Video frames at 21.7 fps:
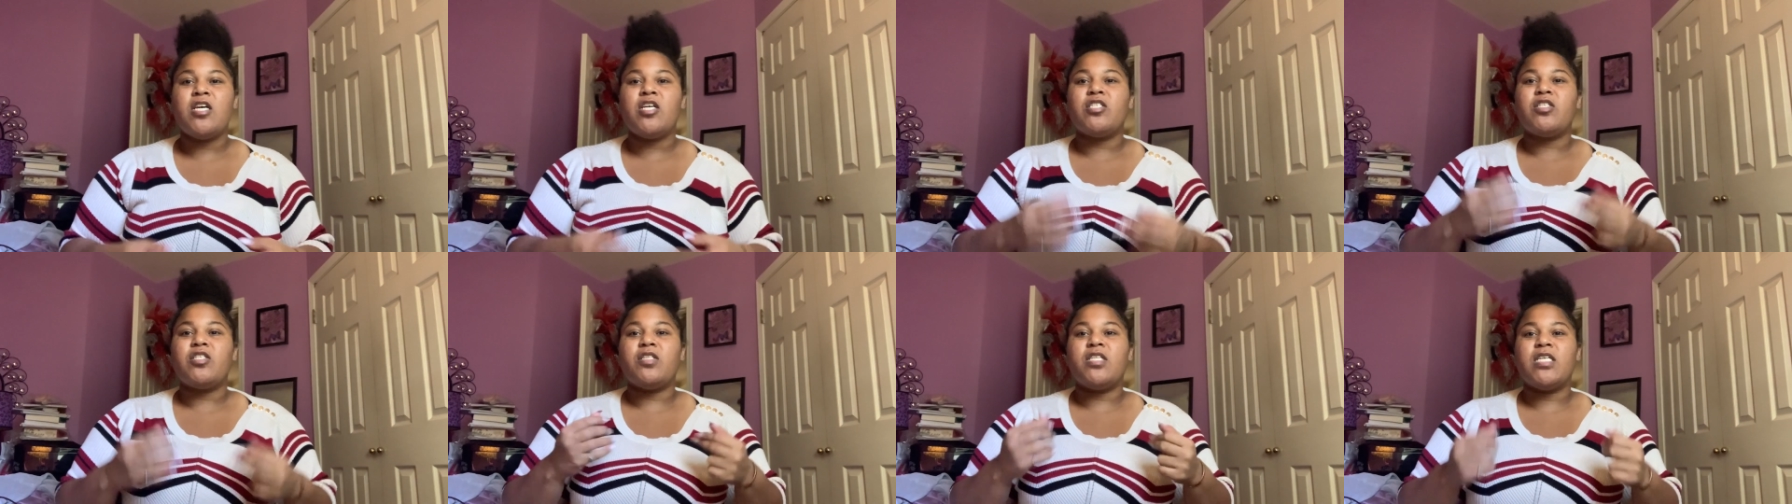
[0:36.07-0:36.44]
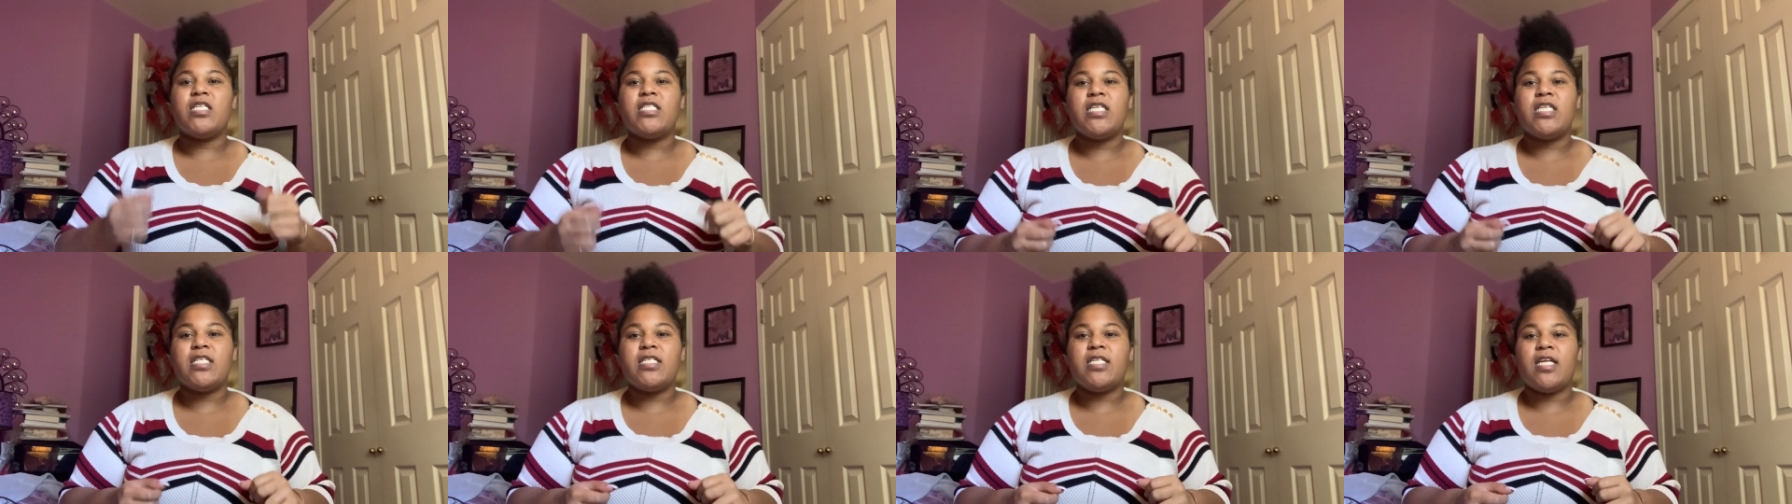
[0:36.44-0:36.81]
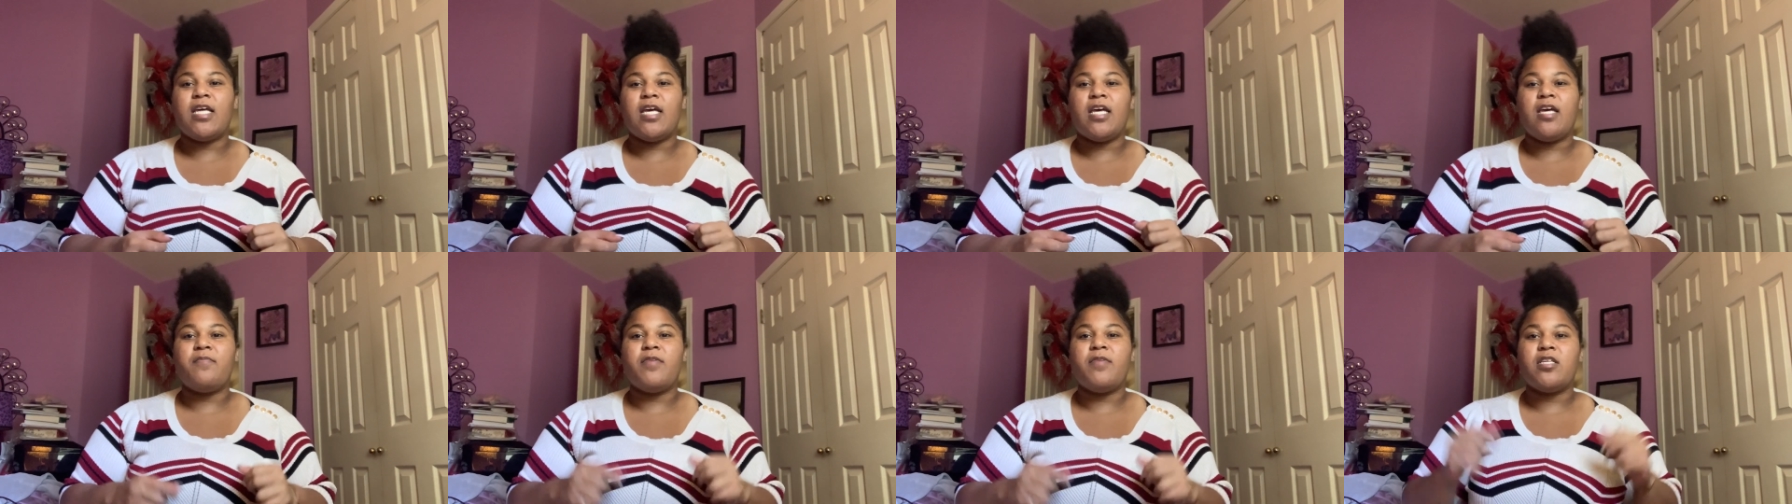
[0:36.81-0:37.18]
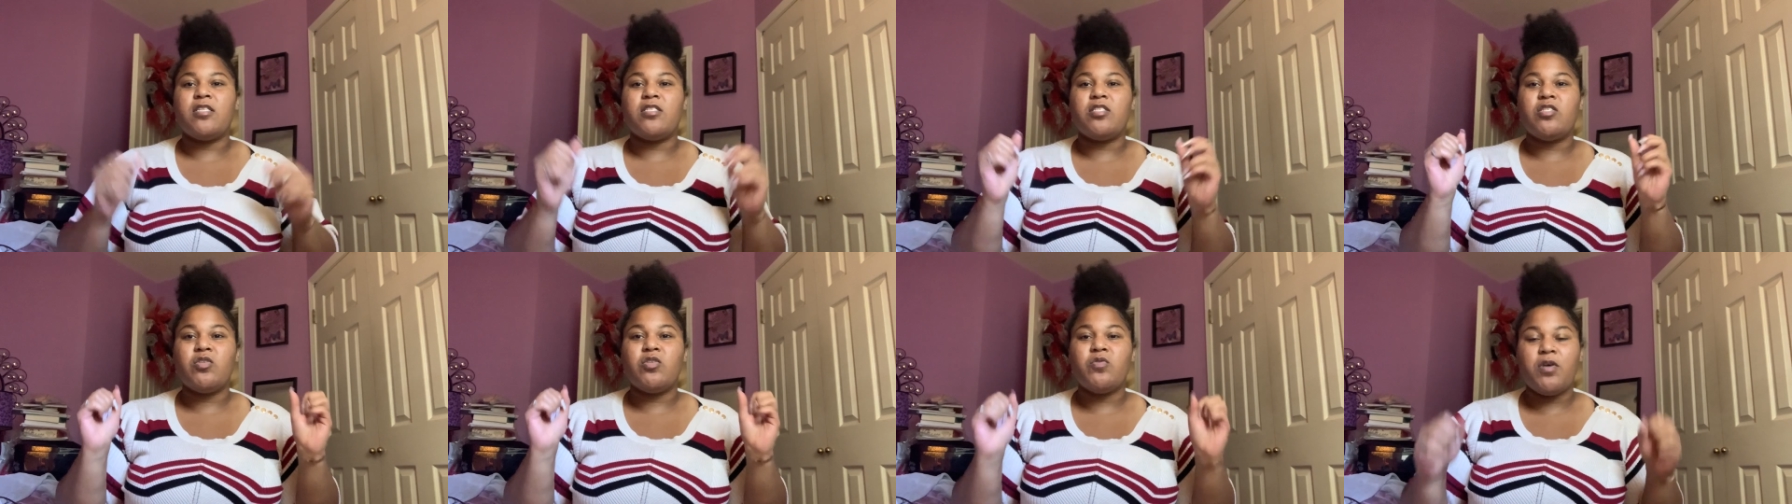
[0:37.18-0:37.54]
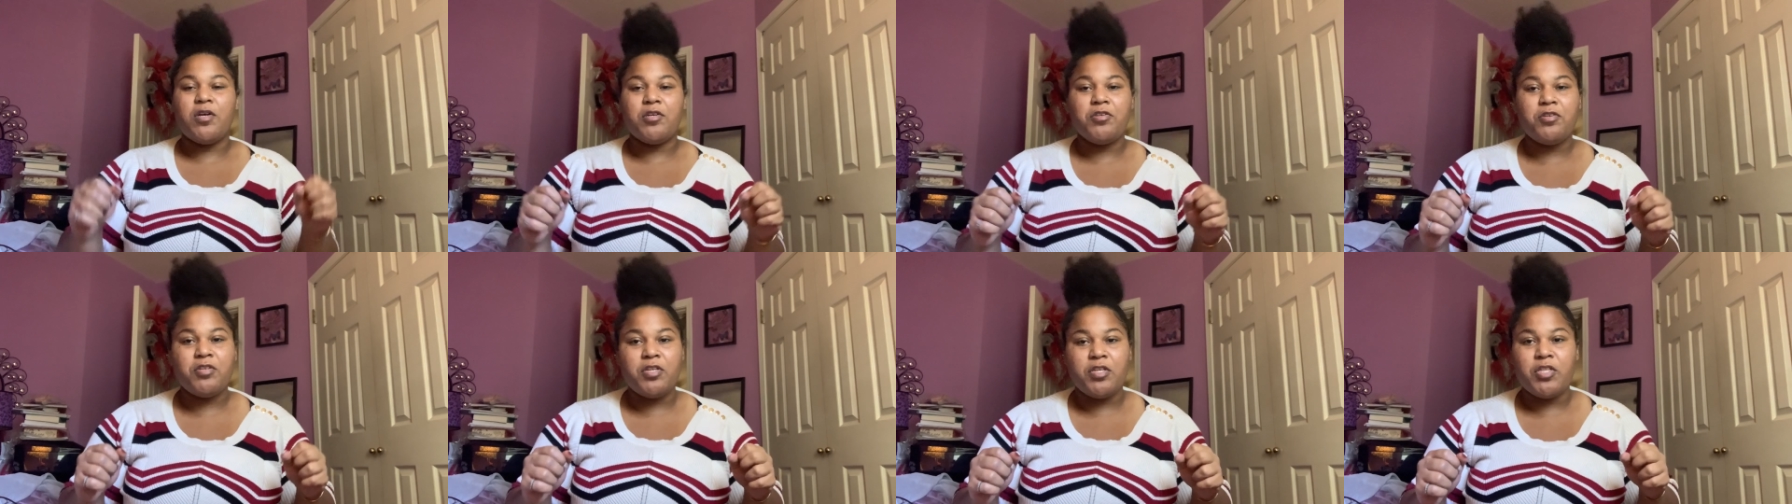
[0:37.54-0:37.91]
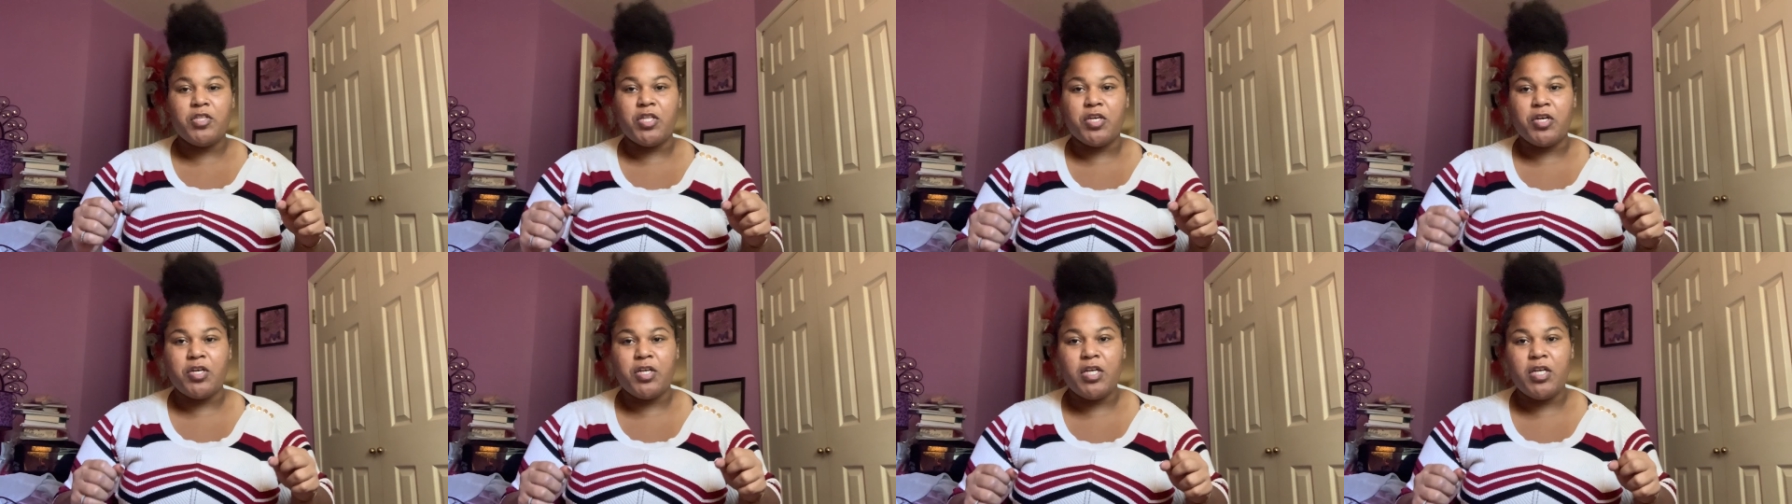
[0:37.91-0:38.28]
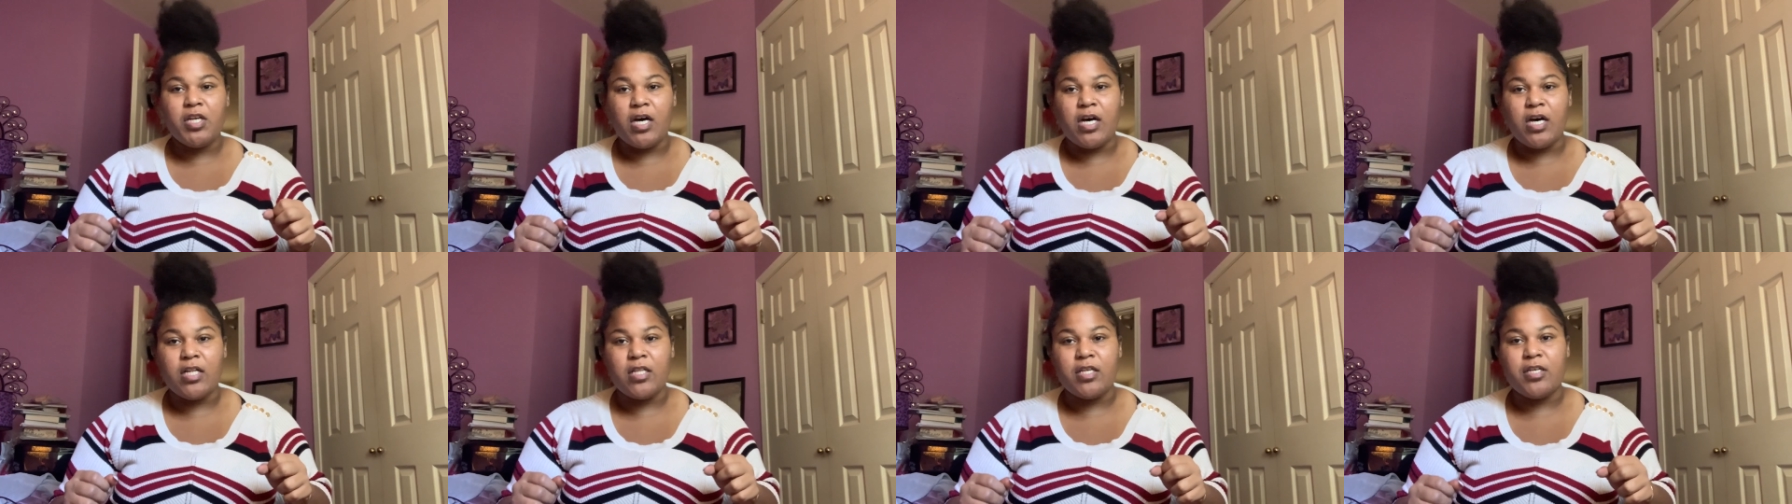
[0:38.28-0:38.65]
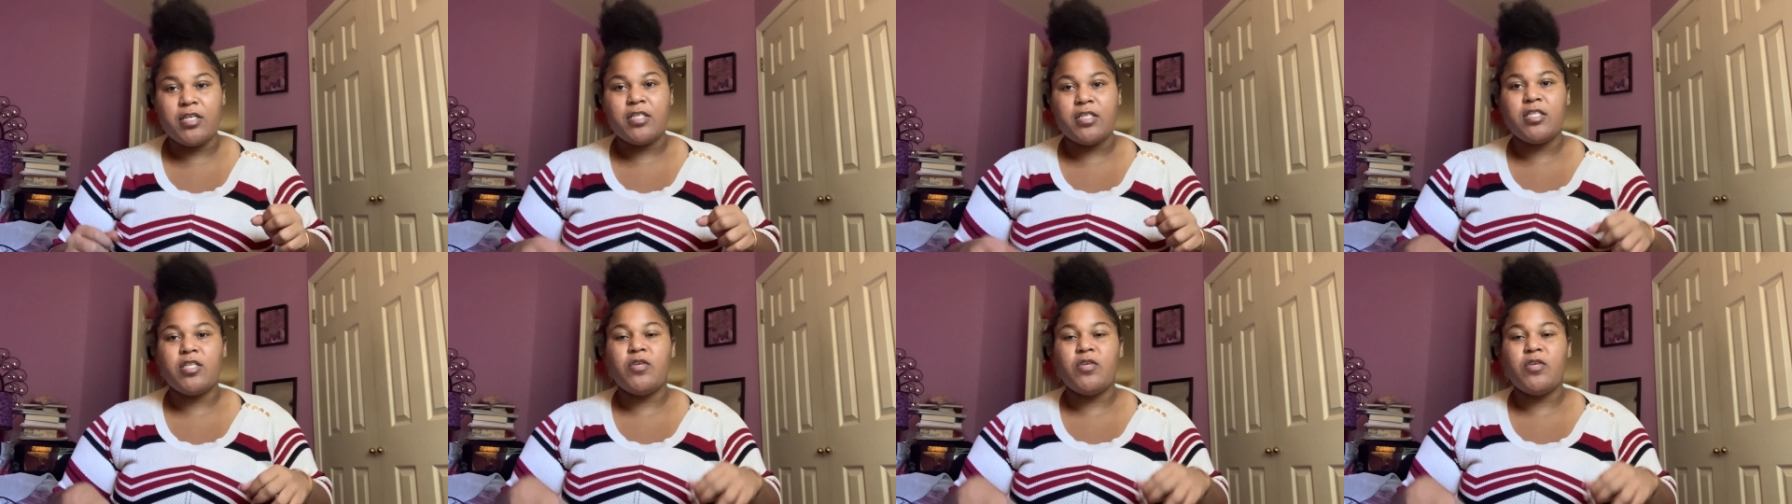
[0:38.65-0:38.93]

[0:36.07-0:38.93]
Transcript: So this exam is $230.